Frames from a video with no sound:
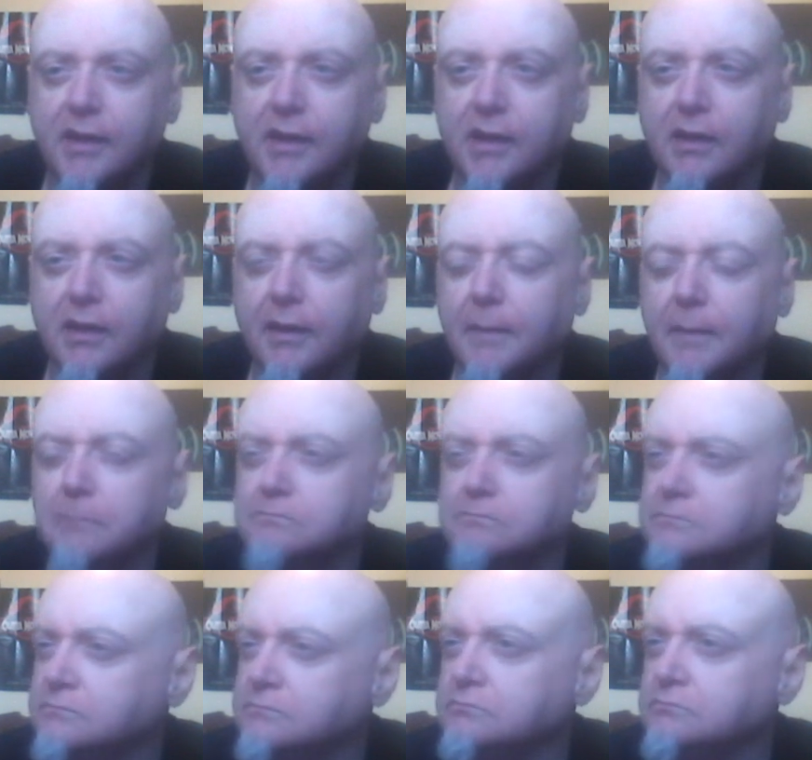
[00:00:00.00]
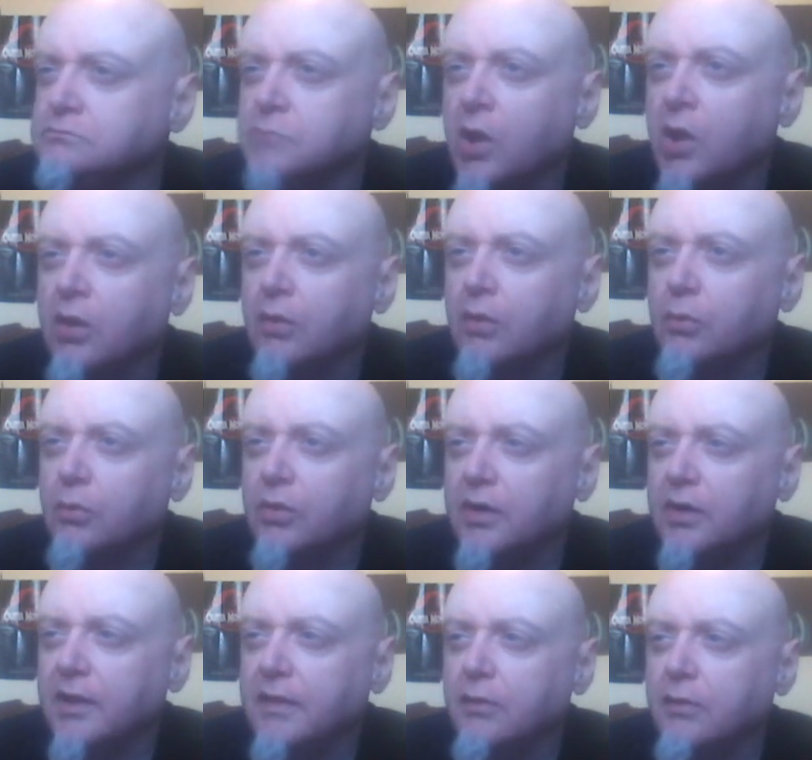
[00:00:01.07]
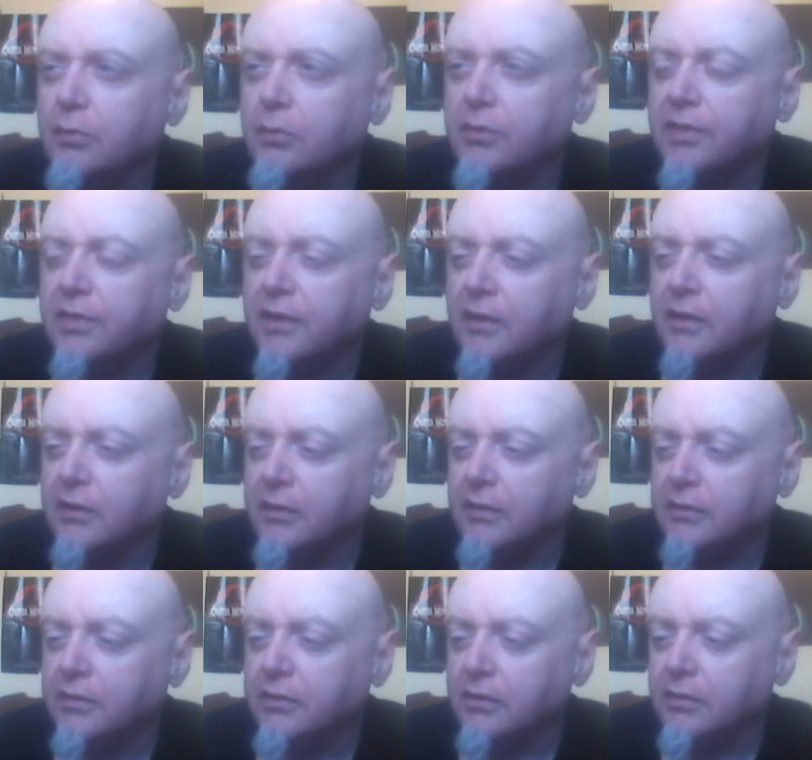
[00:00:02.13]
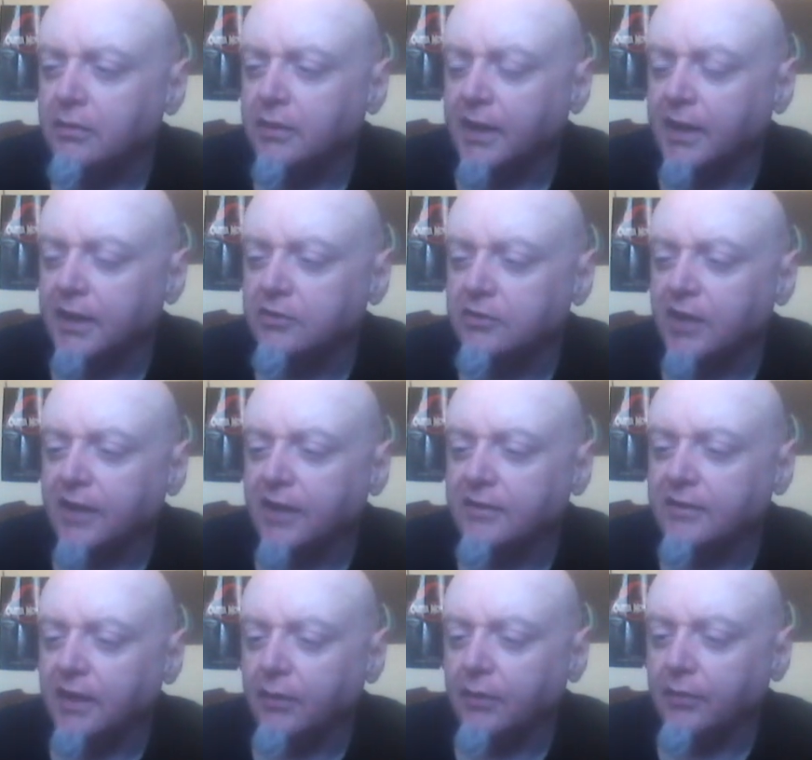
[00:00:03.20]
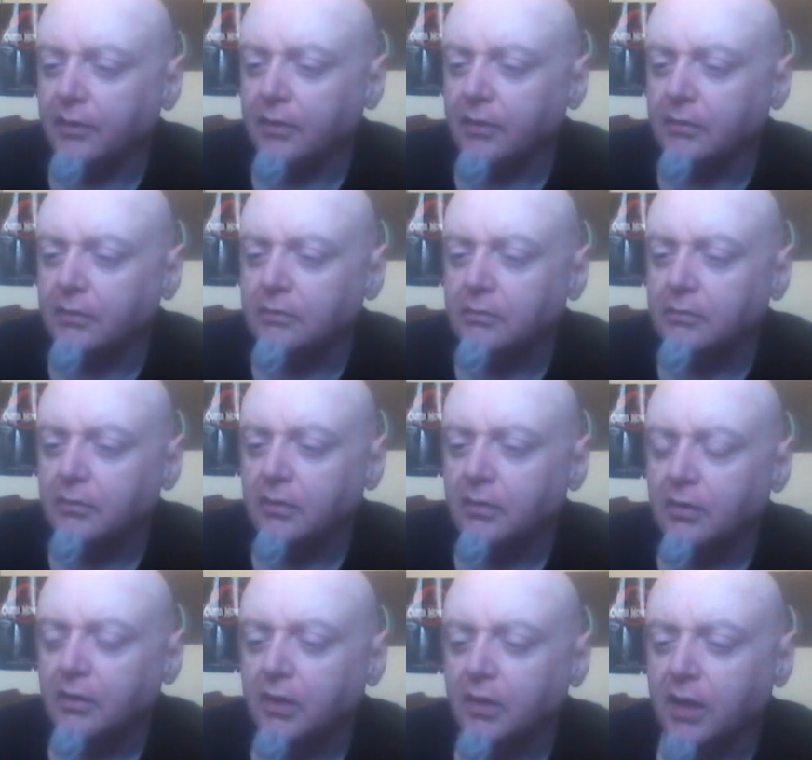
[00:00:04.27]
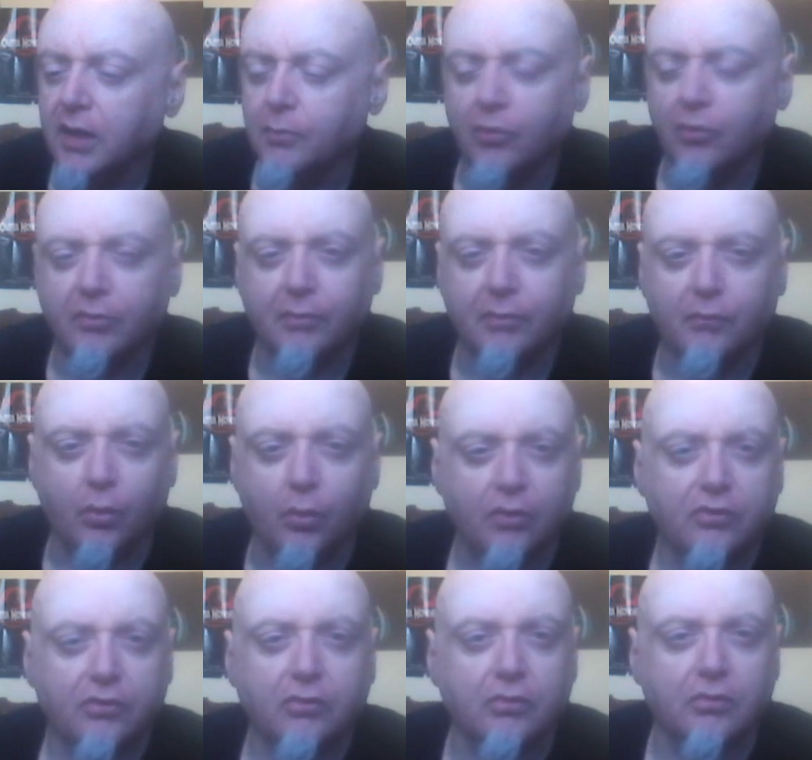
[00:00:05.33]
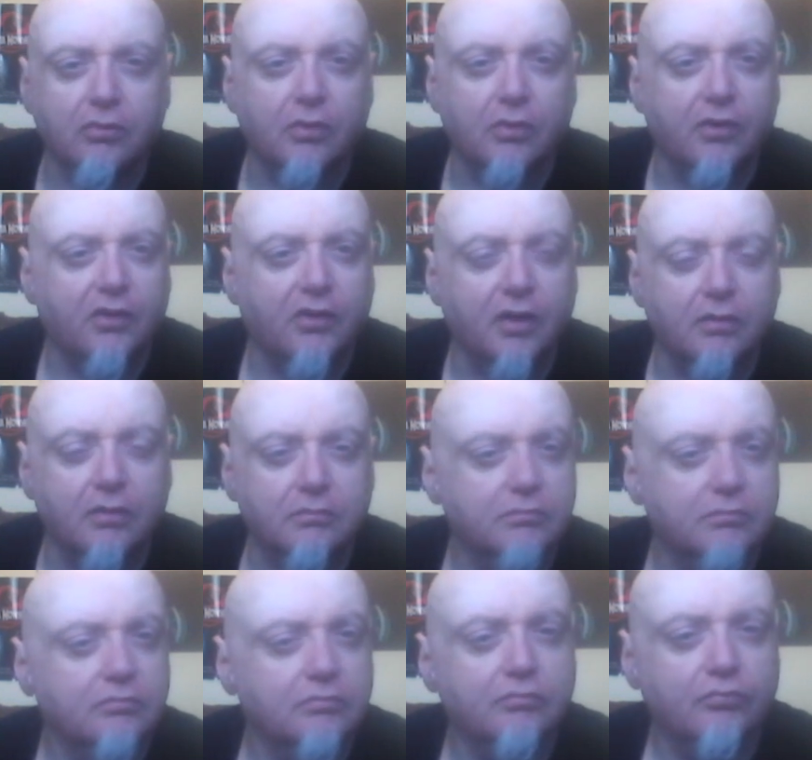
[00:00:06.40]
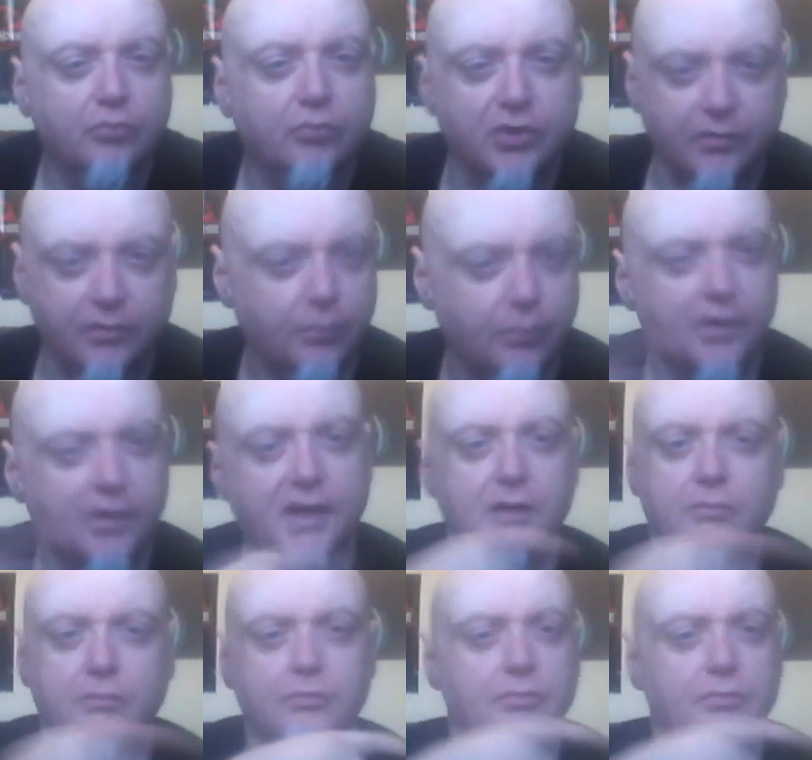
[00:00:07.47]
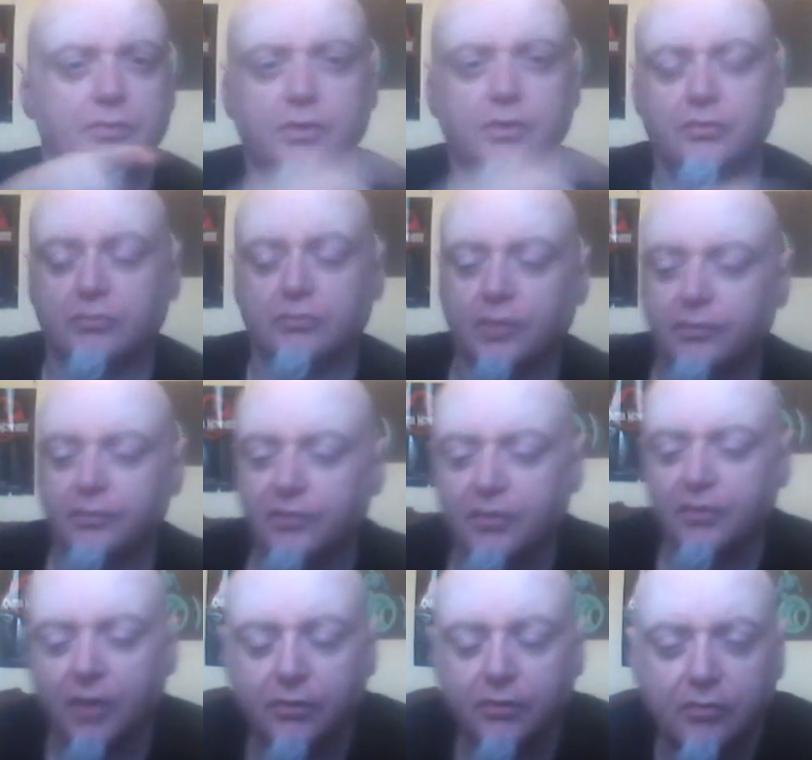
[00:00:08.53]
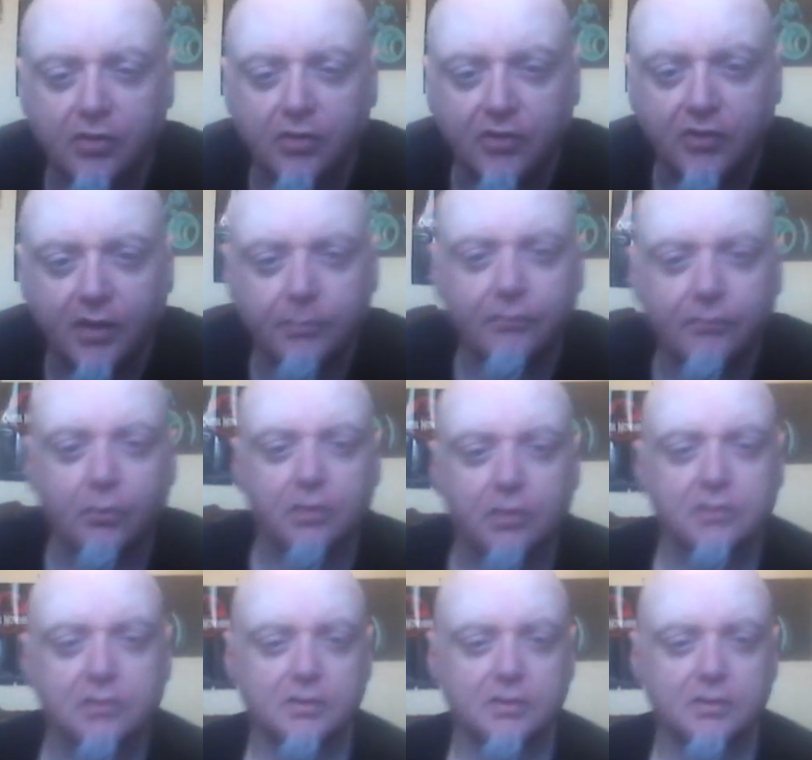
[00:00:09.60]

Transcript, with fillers: the, um, what are they doing with uh, Nia Jax now? The Immovable Force, or on, uh, whichever one they used in reference to Andre the Giant before.